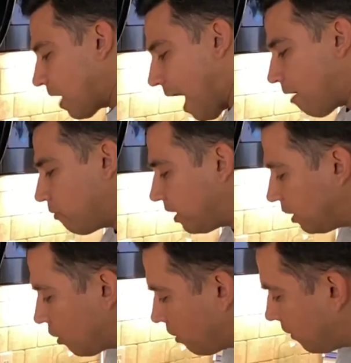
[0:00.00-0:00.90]
I really
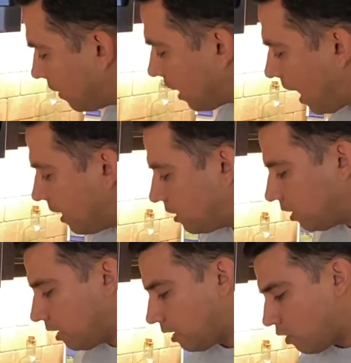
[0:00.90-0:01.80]
don't even like
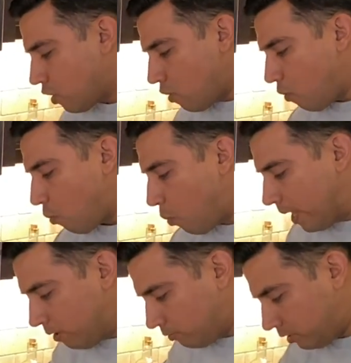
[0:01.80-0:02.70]
to
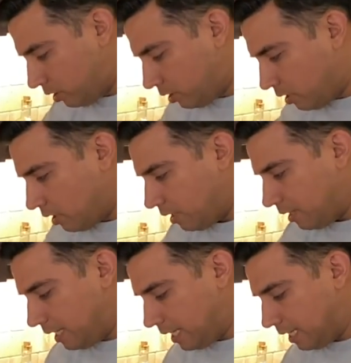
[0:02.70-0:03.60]
wilt
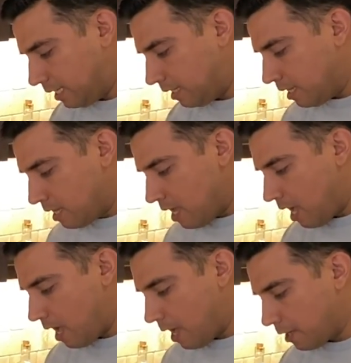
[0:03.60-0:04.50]
the
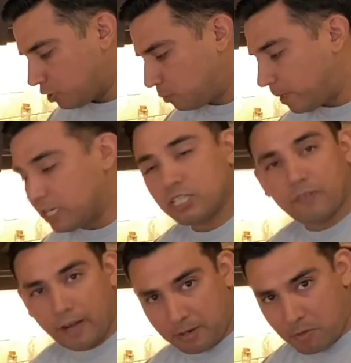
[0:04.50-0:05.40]
spinach
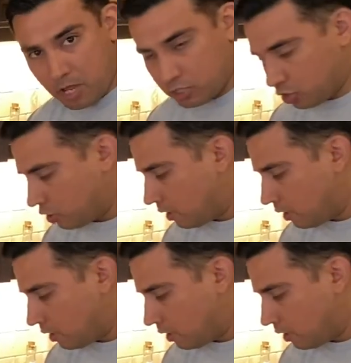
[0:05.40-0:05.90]
very much.